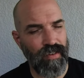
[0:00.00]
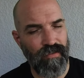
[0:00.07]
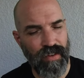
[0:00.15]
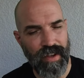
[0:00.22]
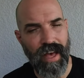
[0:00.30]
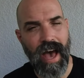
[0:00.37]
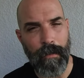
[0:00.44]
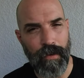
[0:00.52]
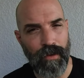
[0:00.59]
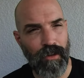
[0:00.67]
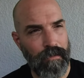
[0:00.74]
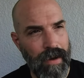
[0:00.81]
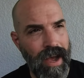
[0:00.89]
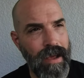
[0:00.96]
phenomenal.
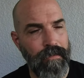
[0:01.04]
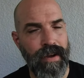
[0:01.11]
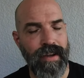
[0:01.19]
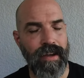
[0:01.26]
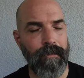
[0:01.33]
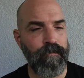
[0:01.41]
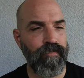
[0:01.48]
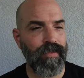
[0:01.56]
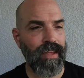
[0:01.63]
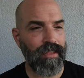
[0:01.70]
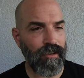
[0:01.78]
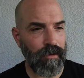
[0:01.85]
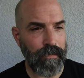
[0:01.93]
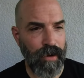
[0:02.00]
In my opinion,
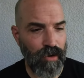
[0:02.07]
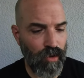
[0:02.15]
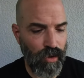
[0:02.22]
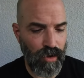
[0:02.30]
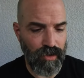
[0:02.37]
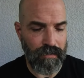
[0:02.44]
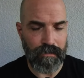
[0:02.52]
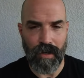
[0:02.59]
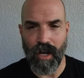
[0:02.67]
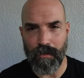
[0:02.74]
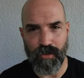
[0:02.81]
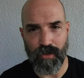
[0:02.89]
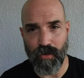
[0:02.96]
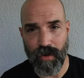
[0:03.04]
their beard oils and
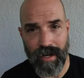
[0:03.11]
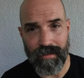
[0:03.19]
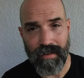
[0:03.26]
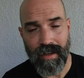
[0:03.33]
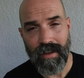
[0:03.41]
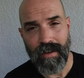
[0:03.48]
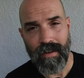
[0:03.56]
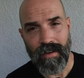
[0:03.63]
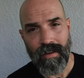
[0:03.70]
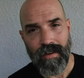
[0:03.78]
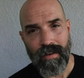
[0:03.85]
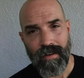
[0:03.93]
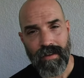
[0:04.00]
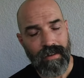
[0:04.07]
balms are great.
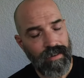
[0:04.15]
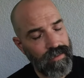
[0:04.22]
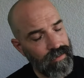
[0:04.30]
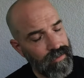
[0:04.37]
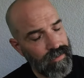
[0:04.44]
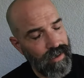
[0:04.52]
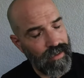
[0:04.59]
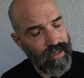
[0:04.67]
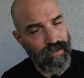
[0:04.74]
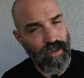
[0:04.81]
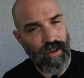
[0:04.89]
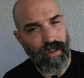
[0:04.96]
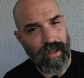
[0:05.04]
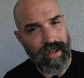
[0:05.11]
I'll leave
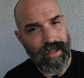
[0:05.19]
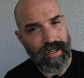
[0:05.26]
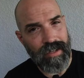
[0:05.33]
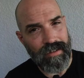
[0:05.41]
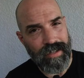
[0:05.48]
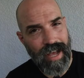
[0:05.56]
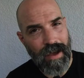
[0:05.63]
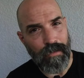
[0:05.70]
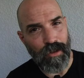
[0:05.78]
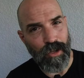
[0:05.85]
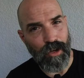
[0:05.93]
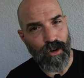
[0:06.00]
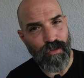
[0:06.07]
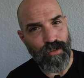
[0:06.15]
you a link down
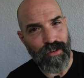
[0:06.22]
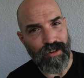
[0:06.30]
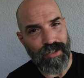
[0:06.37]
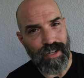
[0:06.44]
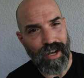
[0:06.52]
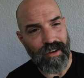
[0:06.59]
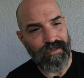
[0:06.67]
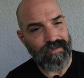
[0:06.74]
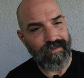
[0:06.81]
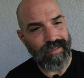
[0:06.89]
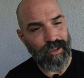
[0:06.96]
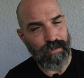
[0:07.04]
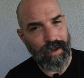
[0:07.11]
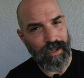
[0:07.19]
below for their stuff.
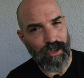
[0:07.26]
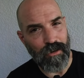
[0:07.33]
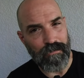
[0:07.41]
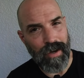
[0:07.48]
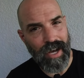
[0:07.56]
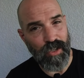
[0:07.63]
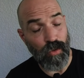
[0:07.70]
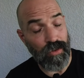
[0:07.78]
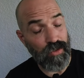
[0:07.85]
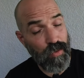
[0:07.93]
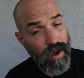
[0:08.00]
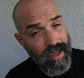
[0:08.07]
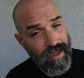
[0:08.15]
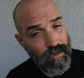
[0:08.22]
Use my code
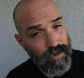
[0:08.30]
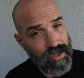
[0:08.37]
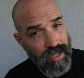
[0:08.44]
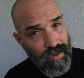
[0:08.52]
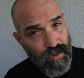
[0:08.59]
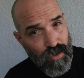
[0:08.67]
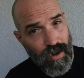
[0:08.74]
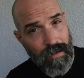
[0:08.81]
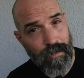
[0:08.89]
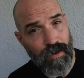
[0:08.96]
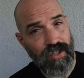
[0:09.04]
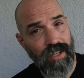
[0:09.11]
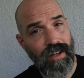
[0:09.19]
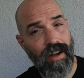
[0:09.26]
BOSWELL20. It will save you
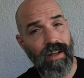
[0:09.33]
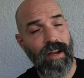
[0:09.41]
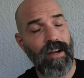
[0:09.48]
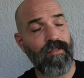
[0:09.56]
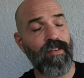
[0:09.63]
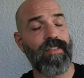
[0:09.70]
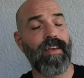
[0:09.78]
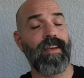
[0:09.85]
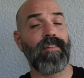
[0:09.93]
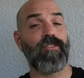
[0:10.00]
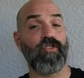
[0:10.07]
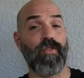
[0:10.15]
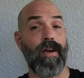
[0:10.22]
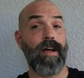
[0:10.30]
20% on everything.
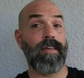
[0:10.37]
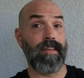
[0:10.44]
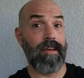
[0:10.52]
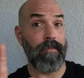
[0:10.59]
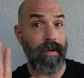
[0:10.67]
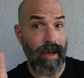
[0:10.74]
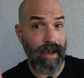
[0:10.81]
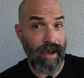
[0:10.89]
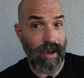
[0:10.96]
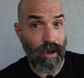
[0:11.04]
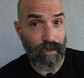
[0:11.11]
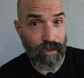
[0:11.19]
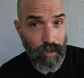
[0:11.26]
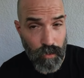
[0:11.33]
Try them
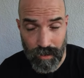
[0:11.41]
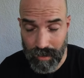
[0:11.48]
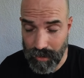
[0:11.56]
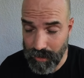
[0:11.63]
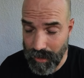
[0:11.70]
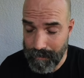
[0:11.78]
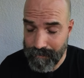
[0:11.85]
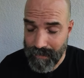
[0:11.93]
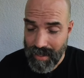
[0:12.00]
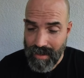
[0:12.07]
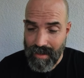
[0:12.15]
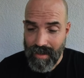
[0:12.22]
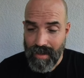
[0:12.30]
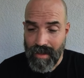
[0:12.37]
out. They're really good.
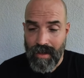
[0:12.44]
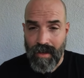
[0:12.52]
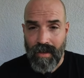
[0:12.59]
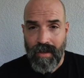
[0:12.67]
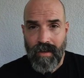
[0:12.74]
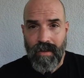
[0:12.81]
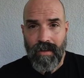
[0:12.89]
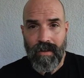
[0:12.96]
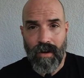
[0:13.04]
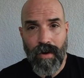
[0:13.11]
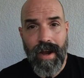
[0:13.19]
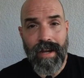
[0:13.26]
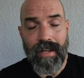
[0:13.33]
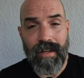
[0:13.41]
All
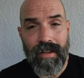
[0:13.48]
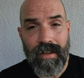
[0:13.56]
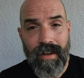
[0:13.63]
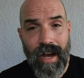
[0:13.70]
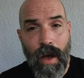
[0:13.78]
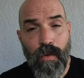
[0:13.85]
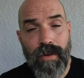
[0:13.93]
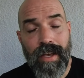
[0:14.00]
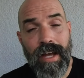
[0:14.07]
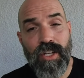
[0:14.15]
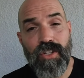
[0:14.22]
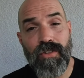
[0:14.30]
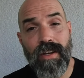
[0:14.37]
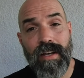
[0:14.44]
right. I will
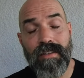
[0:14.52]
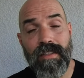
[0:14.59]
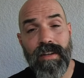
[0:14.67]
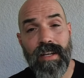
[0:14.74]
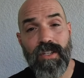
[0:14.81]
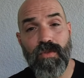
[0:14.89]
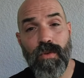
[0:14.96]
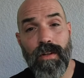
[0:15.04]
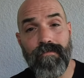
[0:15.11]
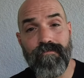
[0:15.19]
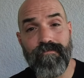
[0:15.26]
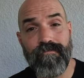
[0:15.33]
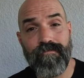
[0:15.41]
catch you guys in the next one.